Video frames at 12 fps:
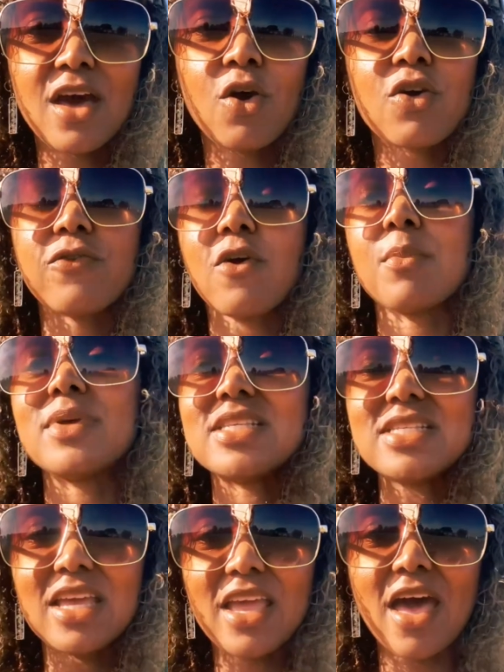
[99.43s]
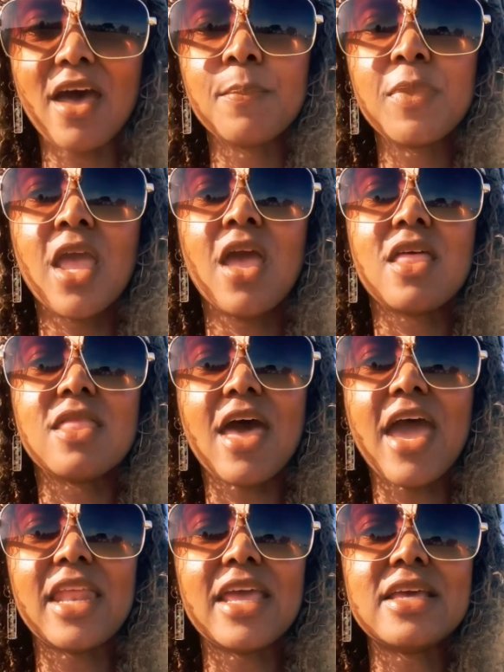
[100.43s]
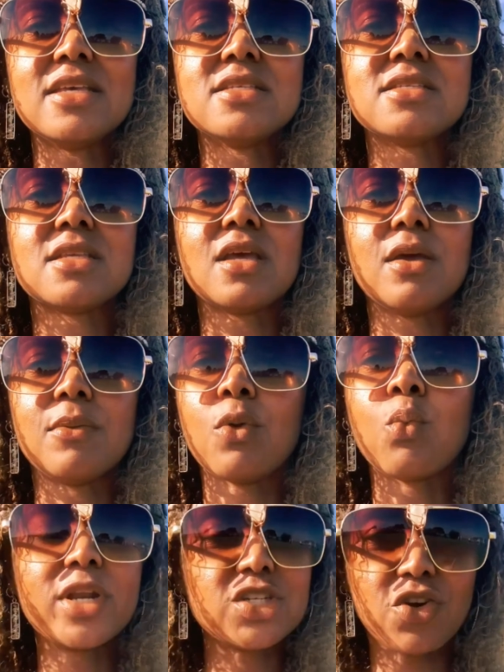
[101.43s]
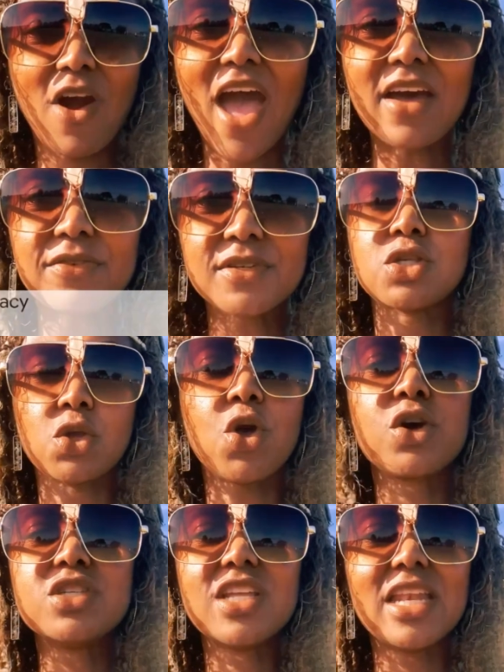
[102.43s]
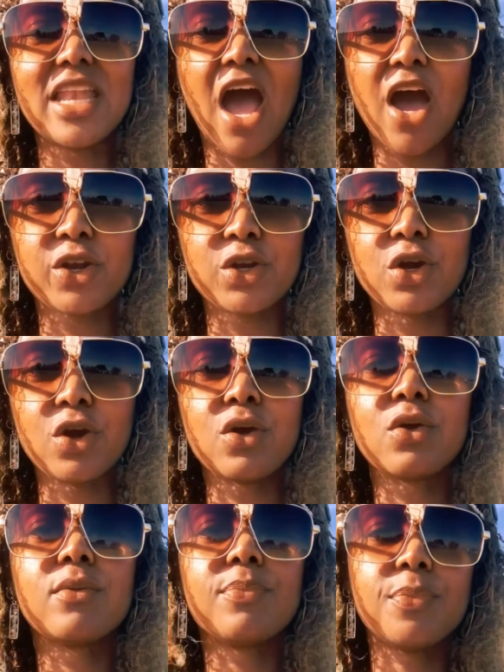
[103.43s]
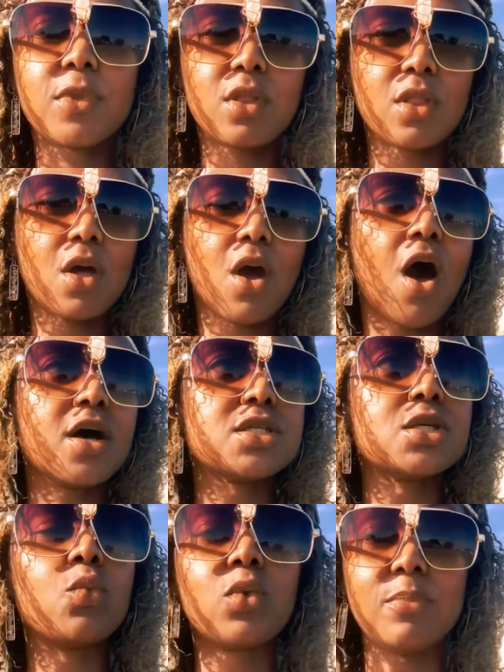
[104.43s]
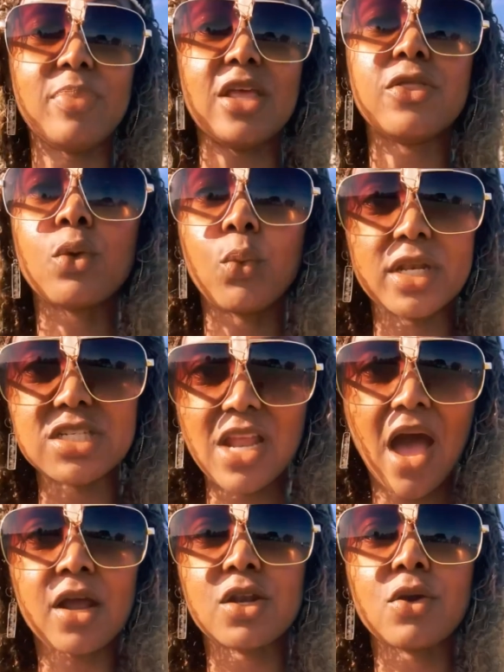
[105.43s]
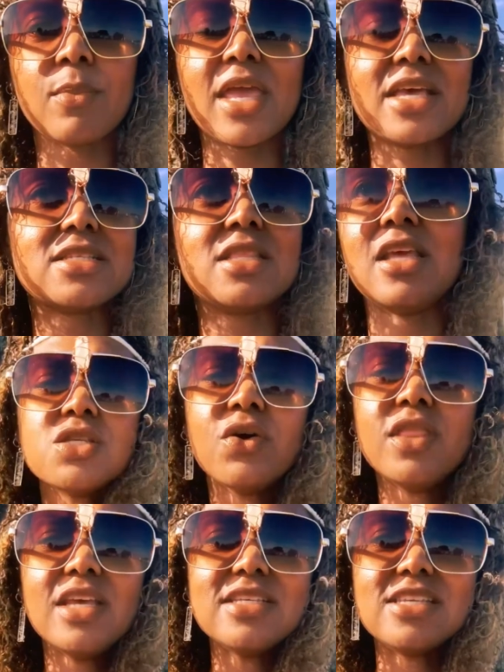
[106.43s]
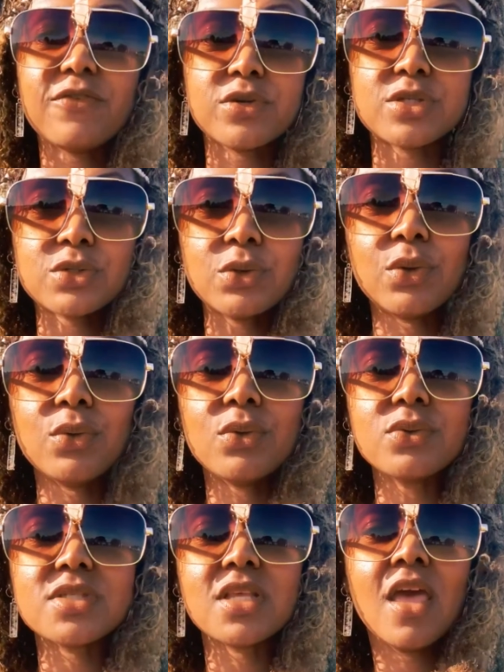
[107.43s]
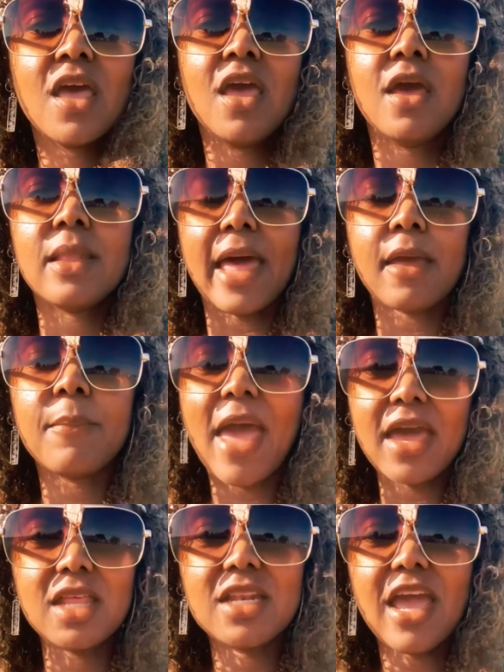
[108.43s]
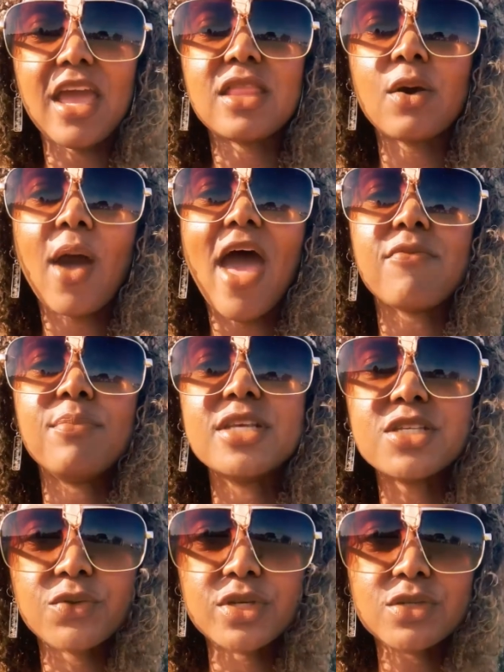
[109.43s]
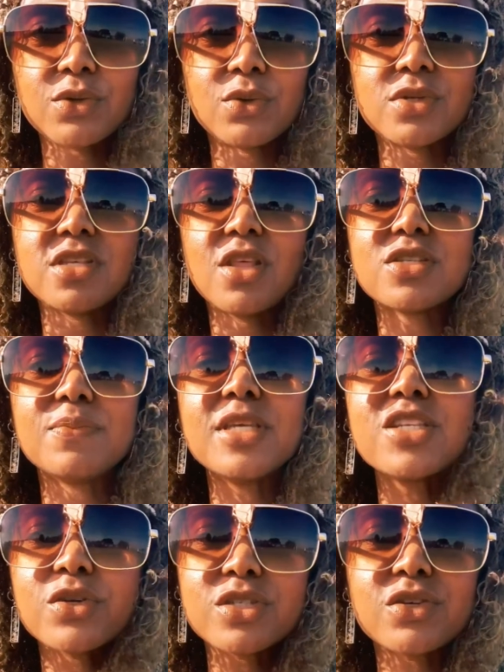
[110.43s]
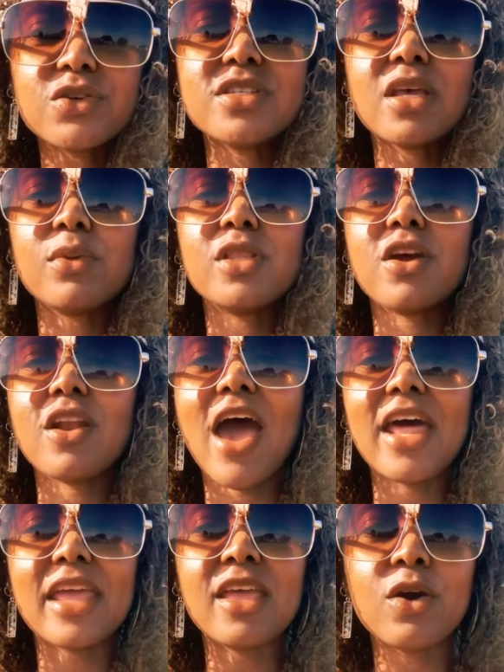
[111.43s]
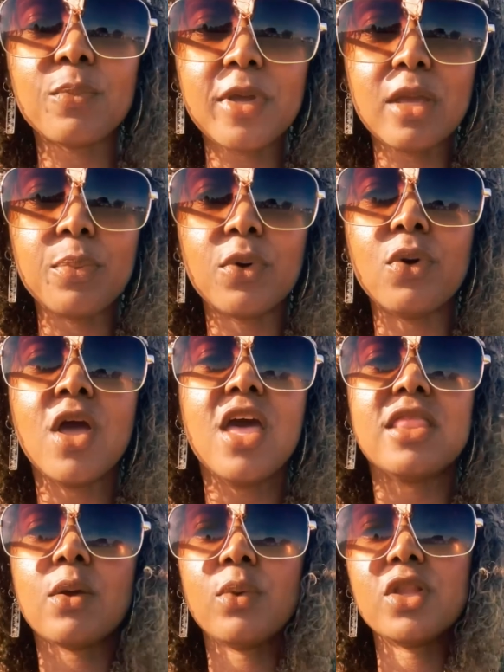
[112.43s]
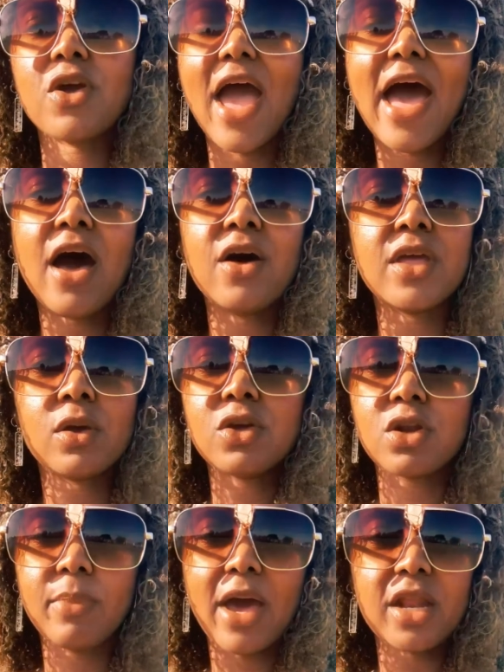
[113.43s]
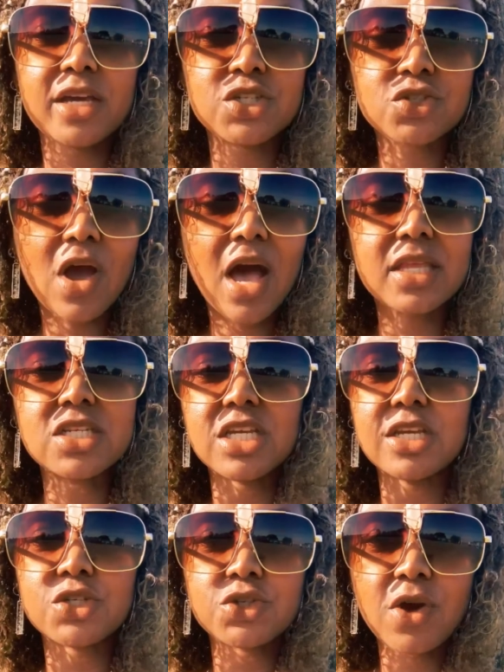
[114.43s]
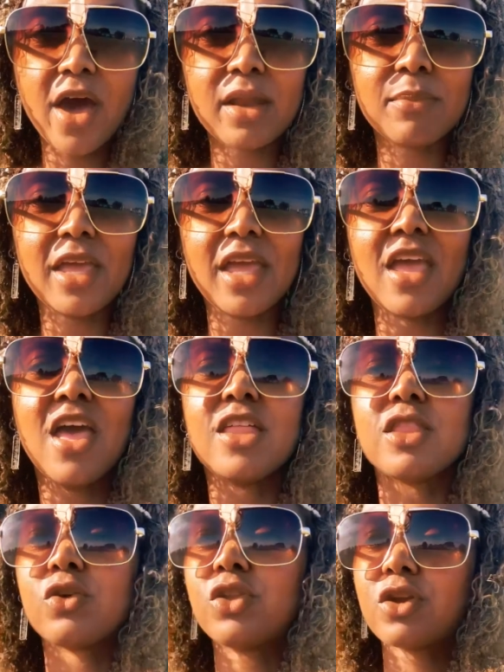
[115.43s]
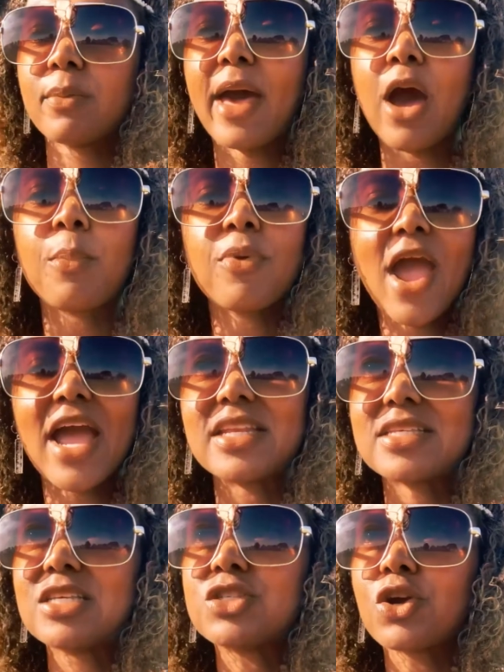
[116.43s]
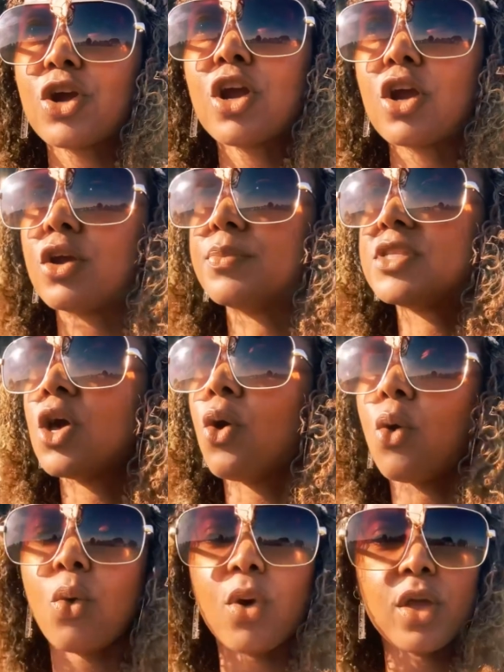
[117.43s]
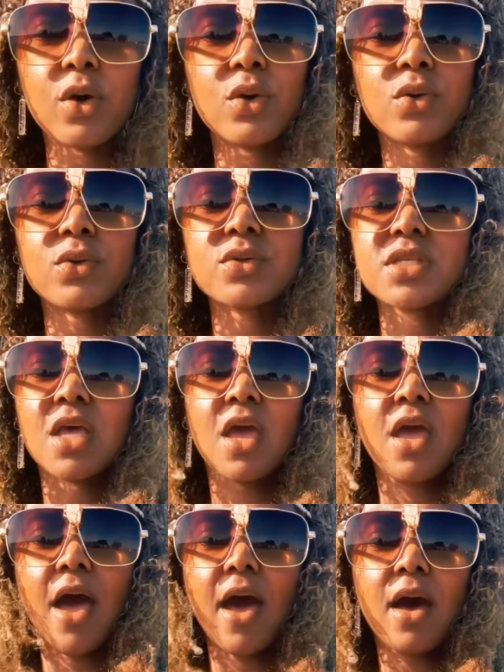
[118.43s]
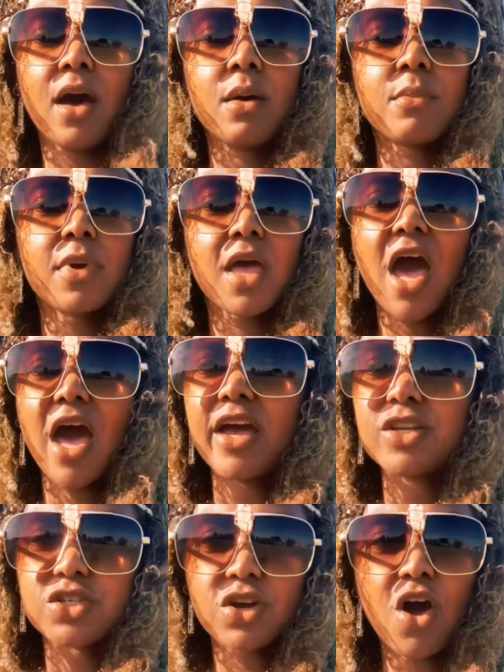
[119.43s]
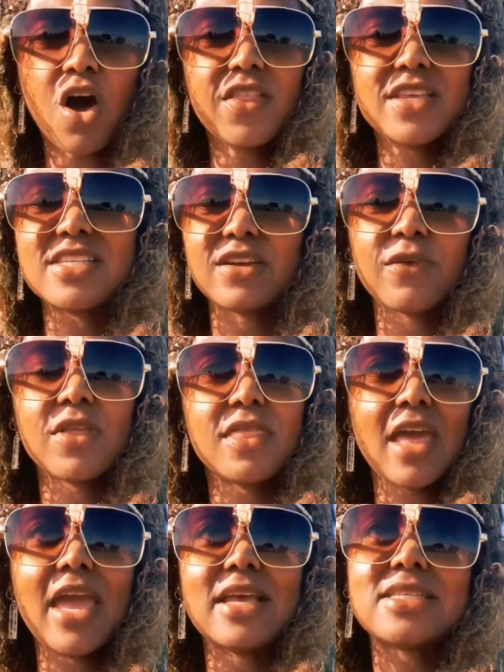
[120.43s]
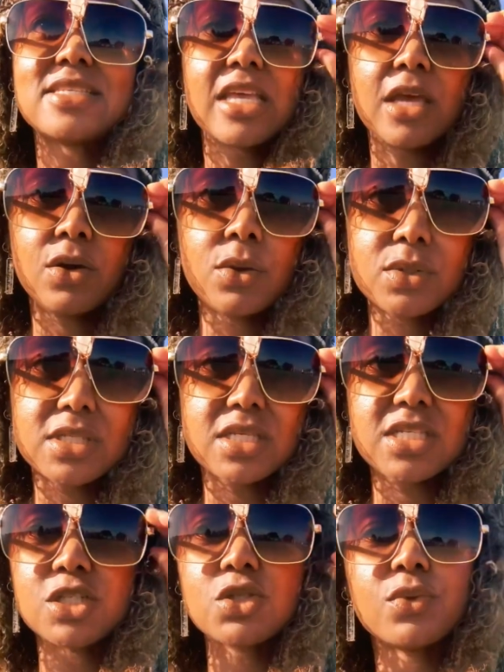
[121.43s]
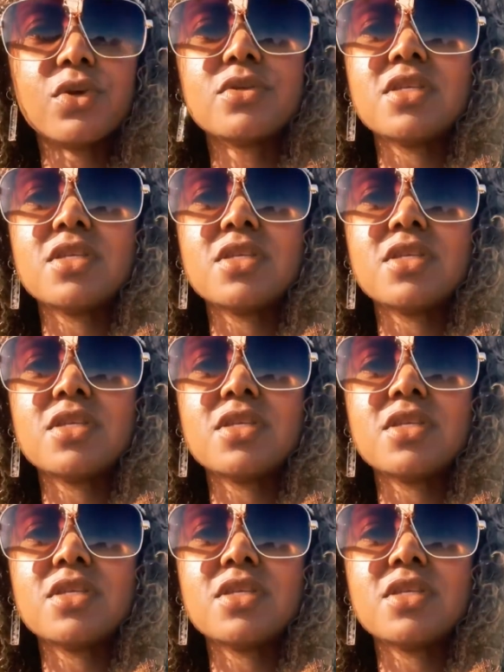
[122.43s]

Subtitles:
or pharmacia, that is witchcraft. So you go to the doctor, also would be the witch doctor, because so in these different schools, like back in the day, they will have mystery schools, and those mystery schools, they will learn how to heal people. They will learn how, they will learn about astrology, astronomy. They will learn about practices, herbs, oils, conjure, all these different things, seals and sigils,